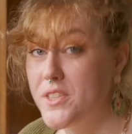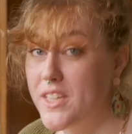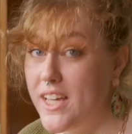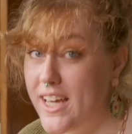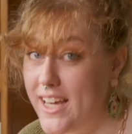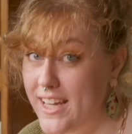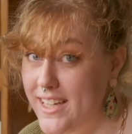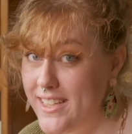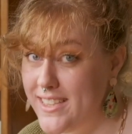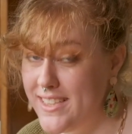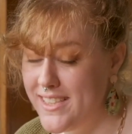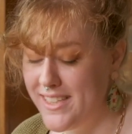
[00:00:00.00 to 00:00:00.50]

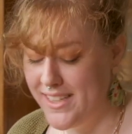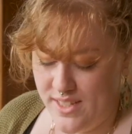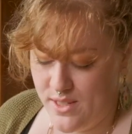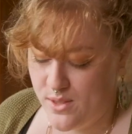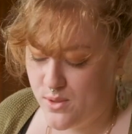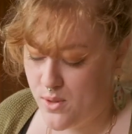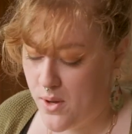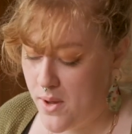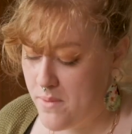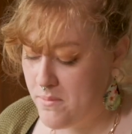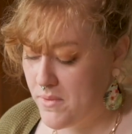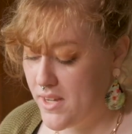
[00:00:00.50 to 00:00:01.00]
it,
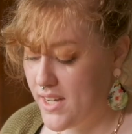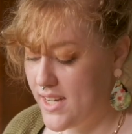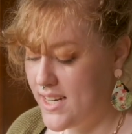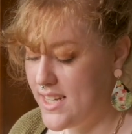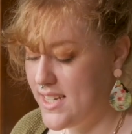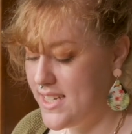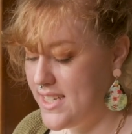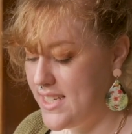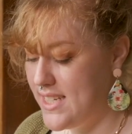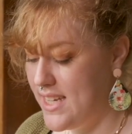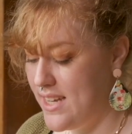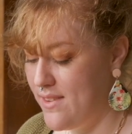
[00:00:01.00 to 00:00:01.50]
so I'm gonna
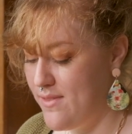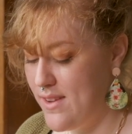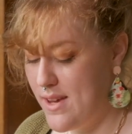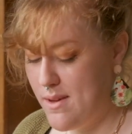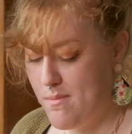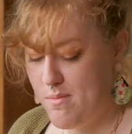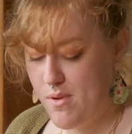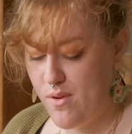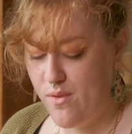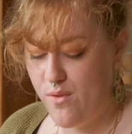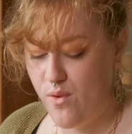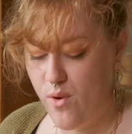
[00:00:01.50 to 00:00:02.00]
sieve it
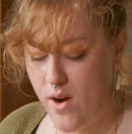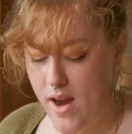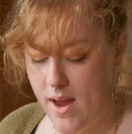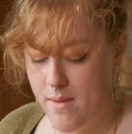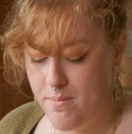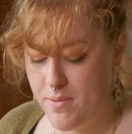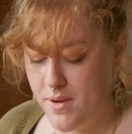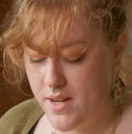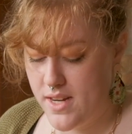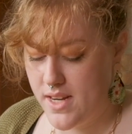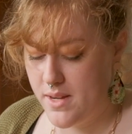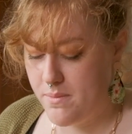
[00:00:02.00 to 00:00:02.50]
before I
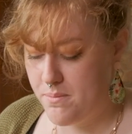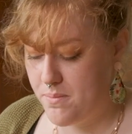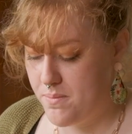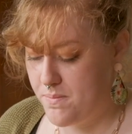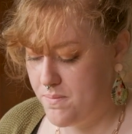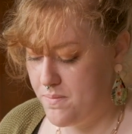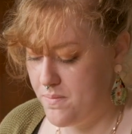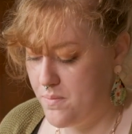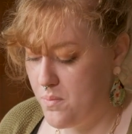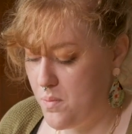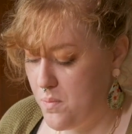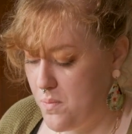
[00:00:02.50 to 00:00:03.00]
put
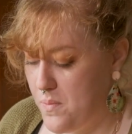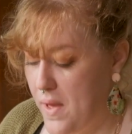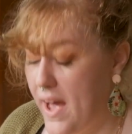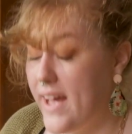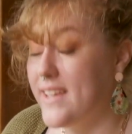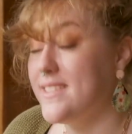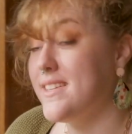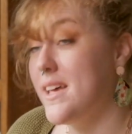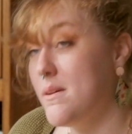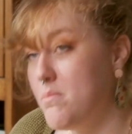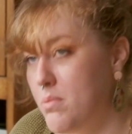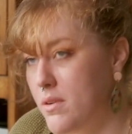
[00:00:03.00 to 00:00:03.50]

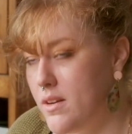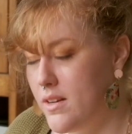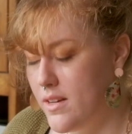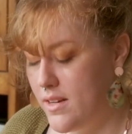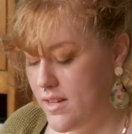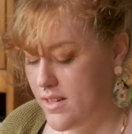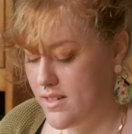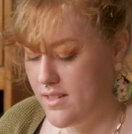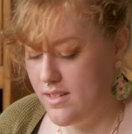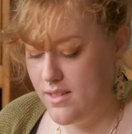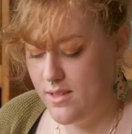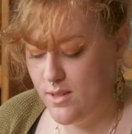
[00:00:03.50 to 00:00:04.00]
it
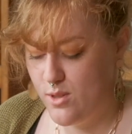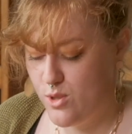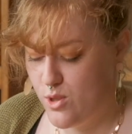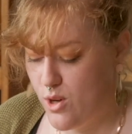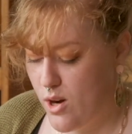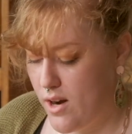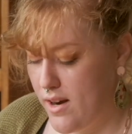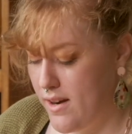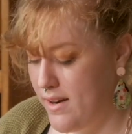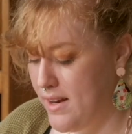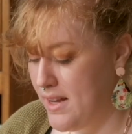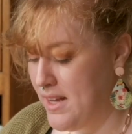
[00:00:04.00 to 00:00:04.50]
into the
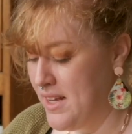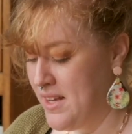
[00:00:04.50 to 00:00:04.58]
jar.